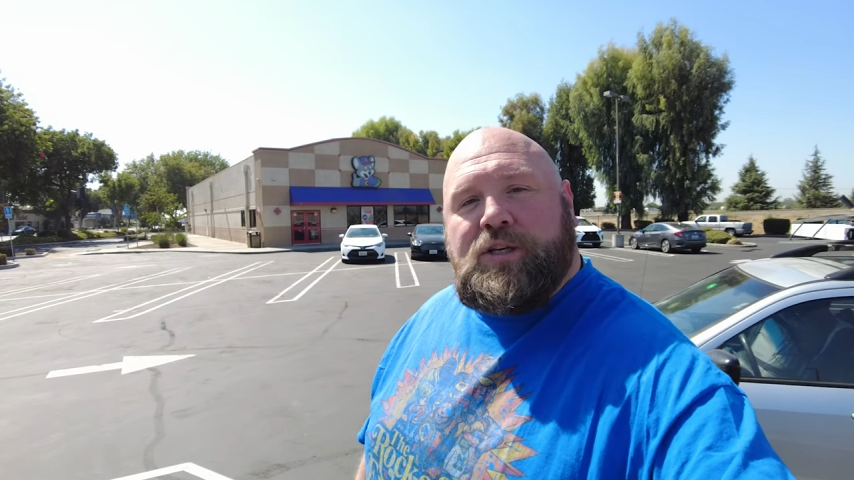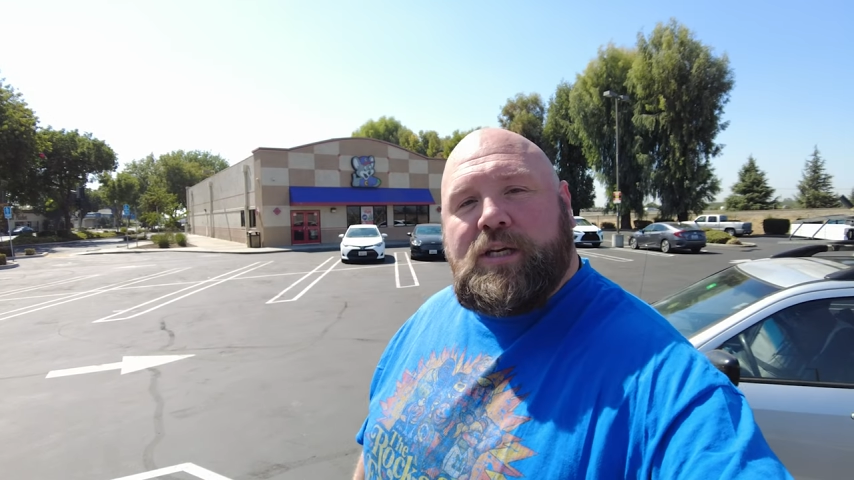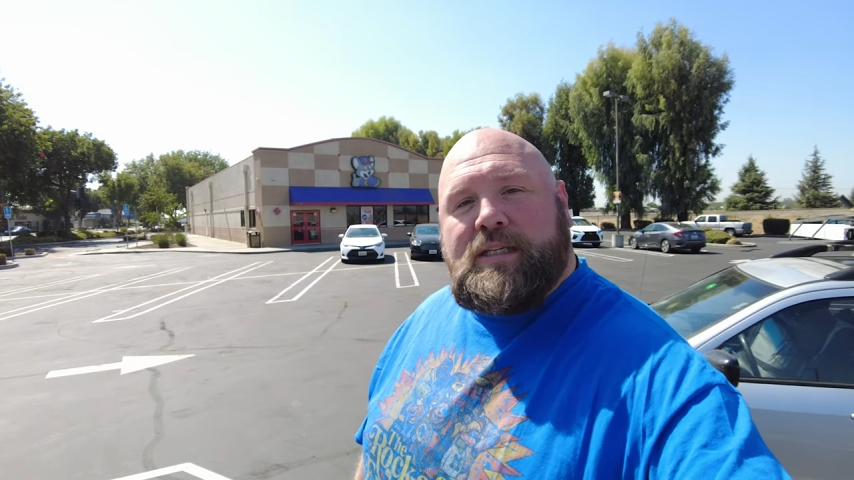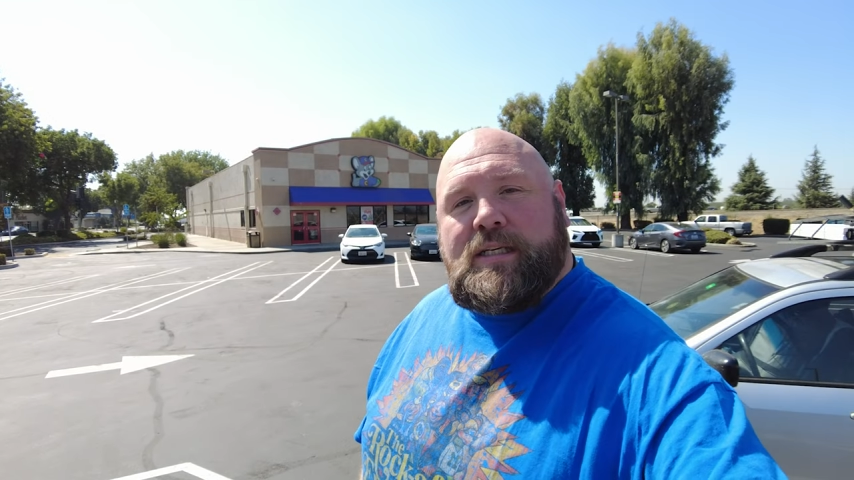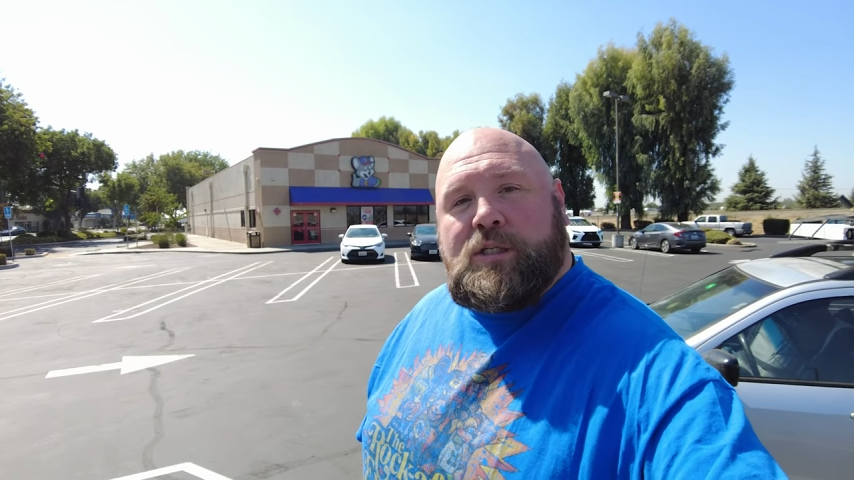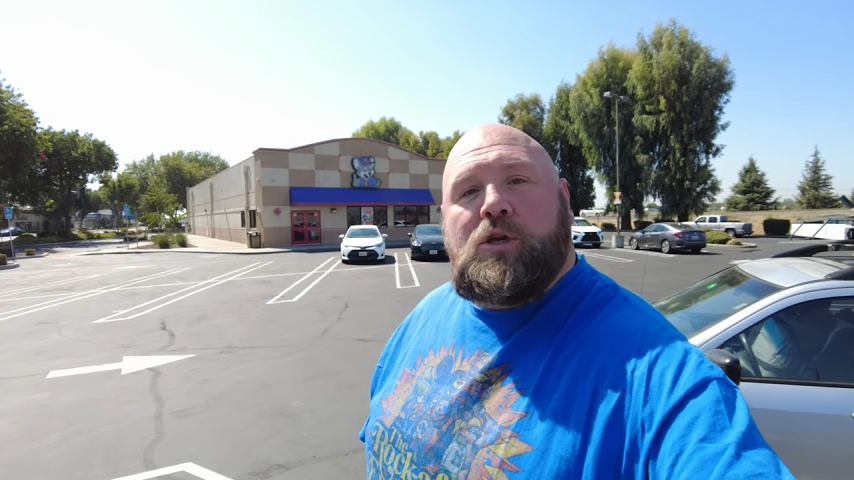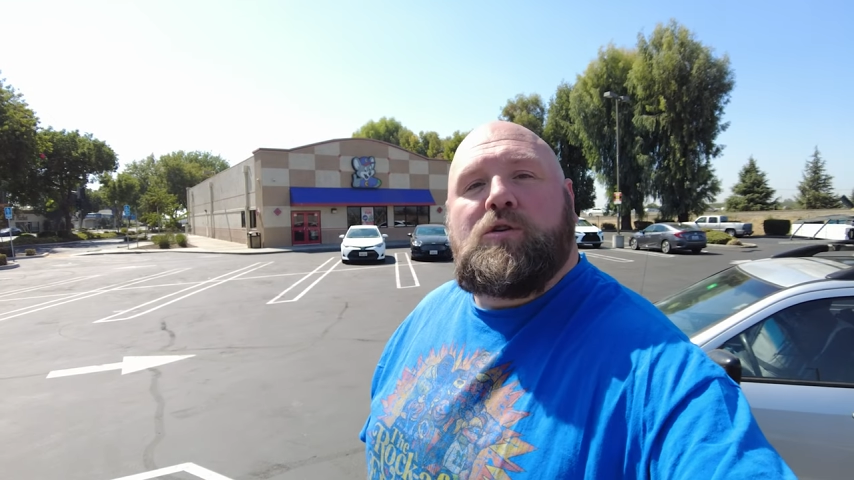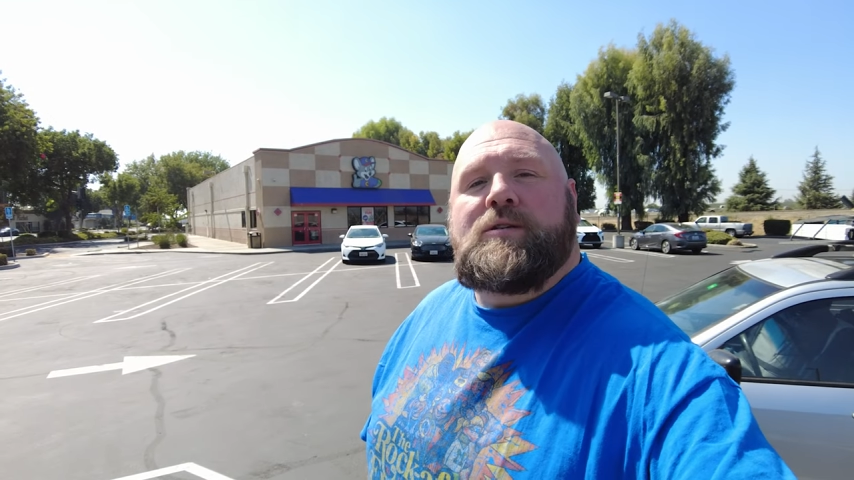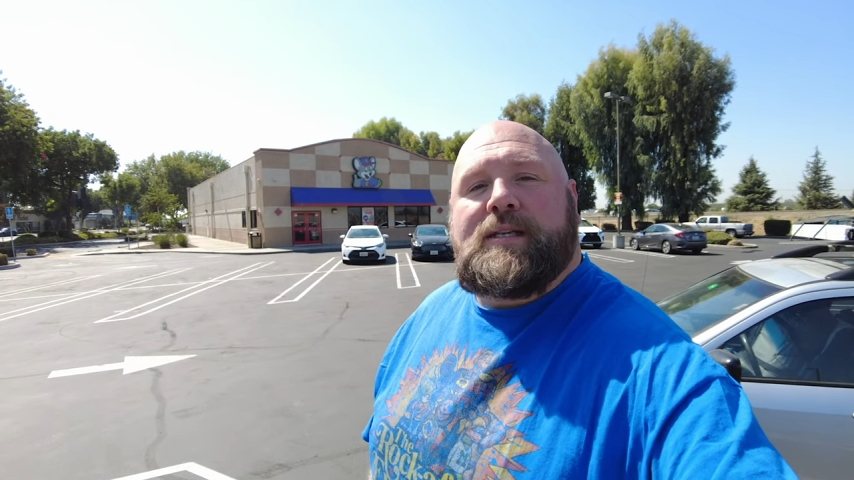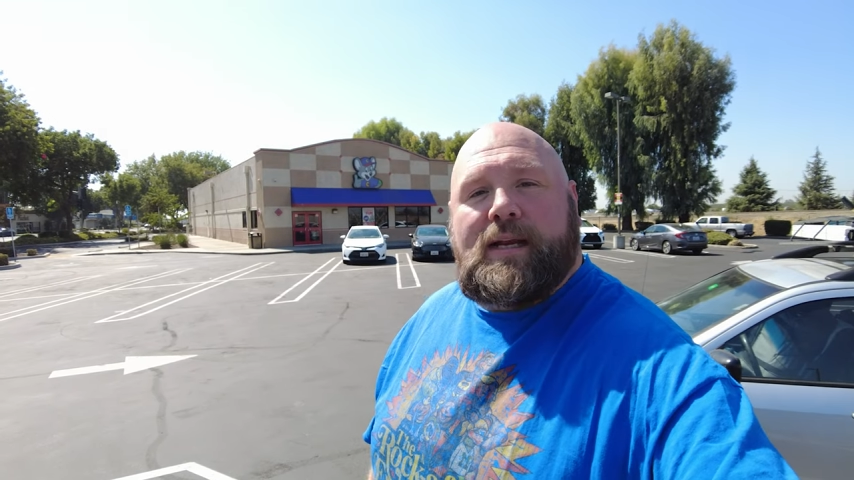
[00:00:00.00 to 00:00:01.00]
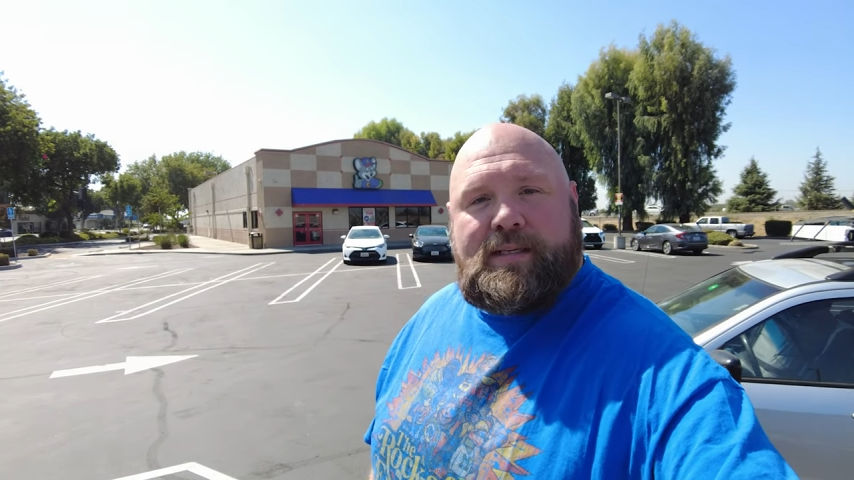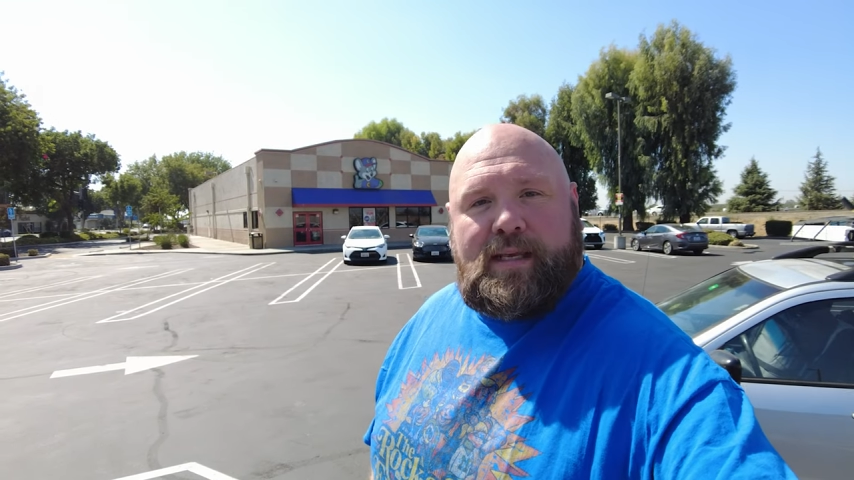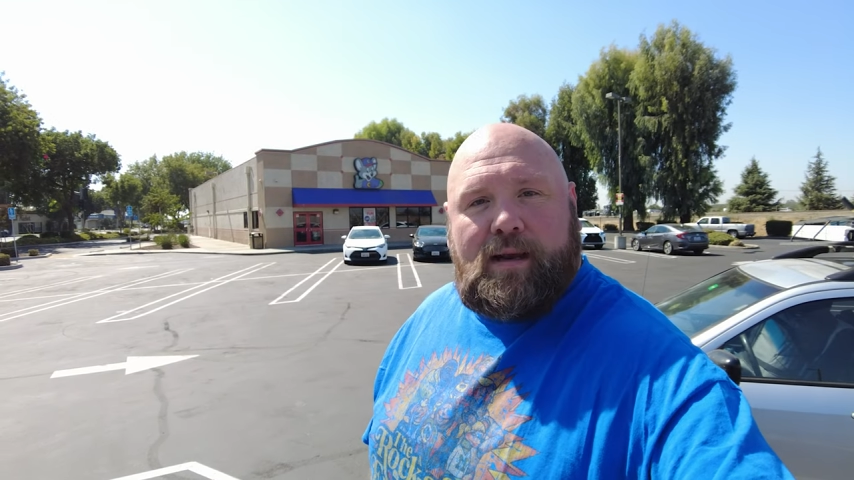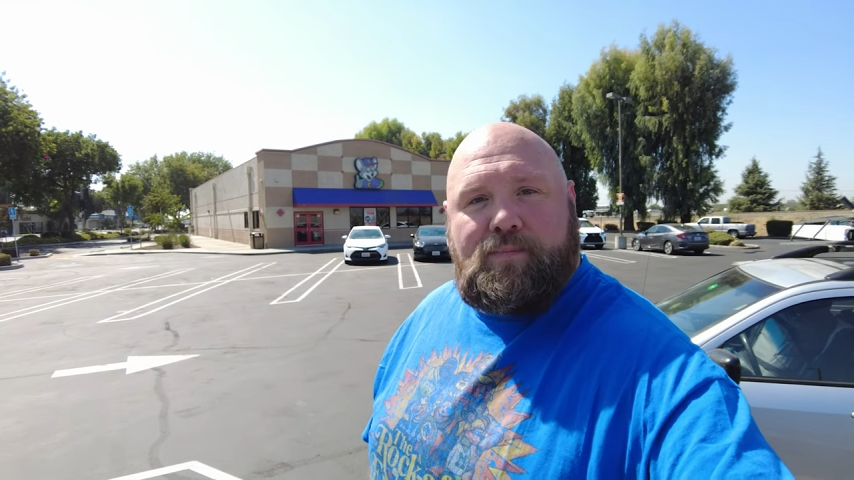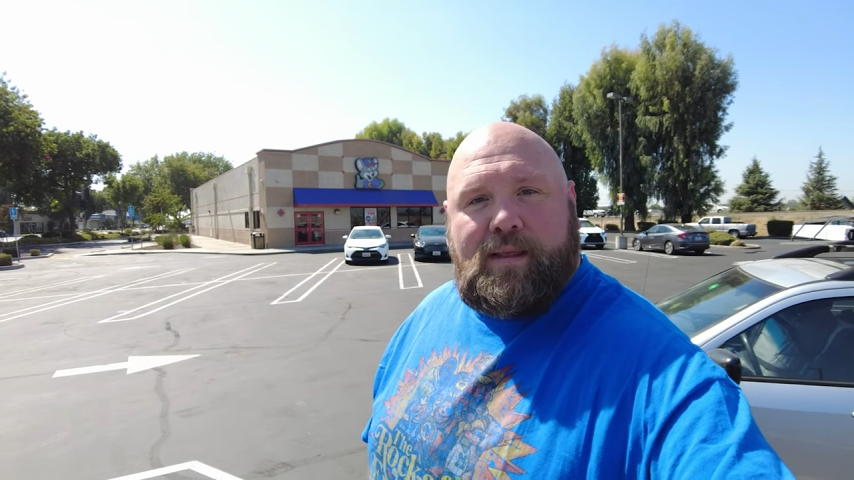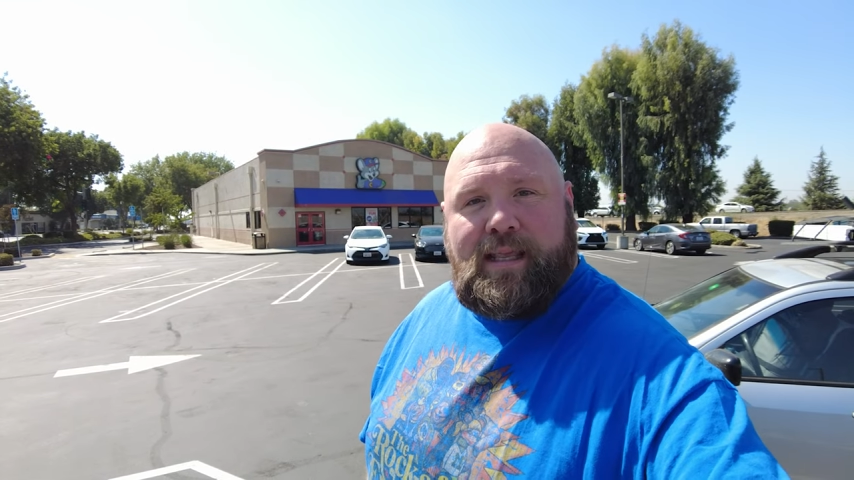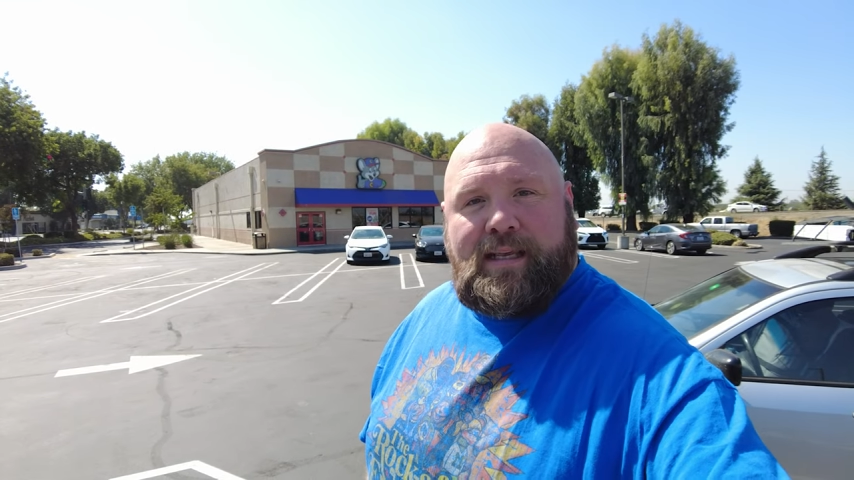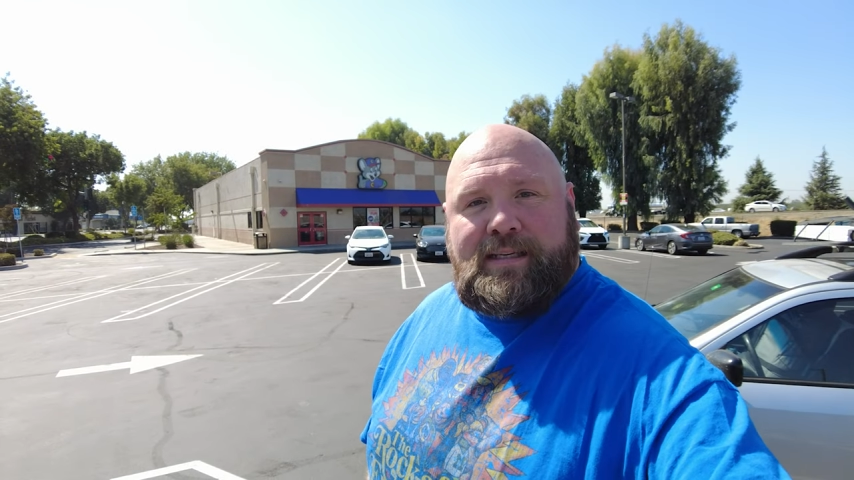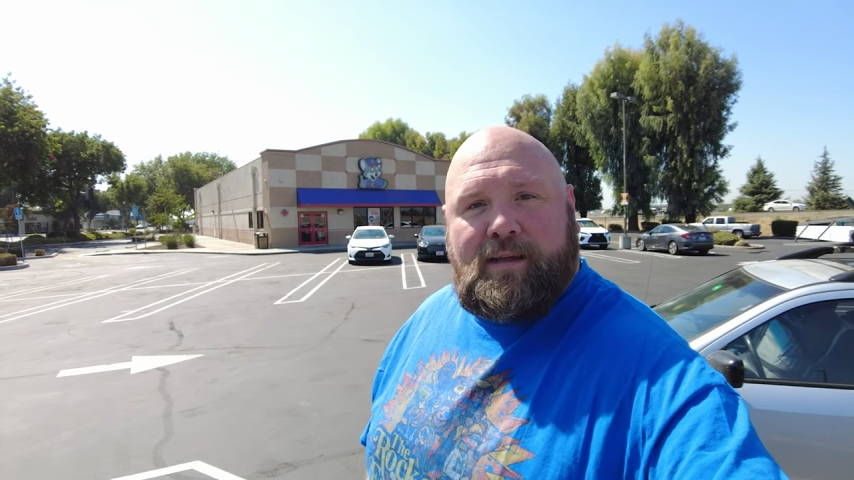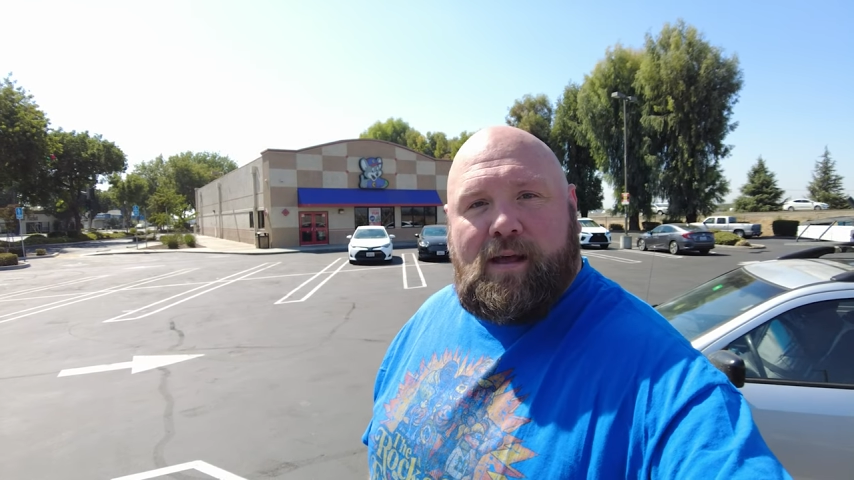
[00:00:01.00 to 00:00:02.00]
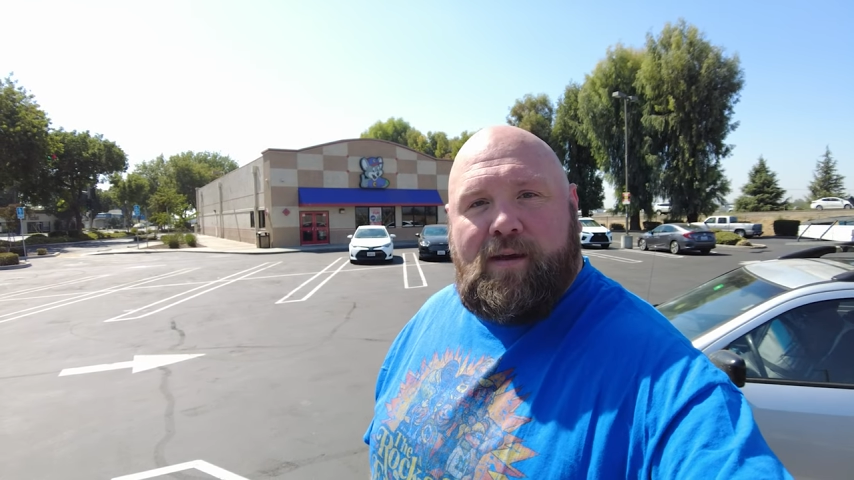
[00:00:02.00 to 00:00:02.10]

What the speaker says: Cheese's two-stage setup that they still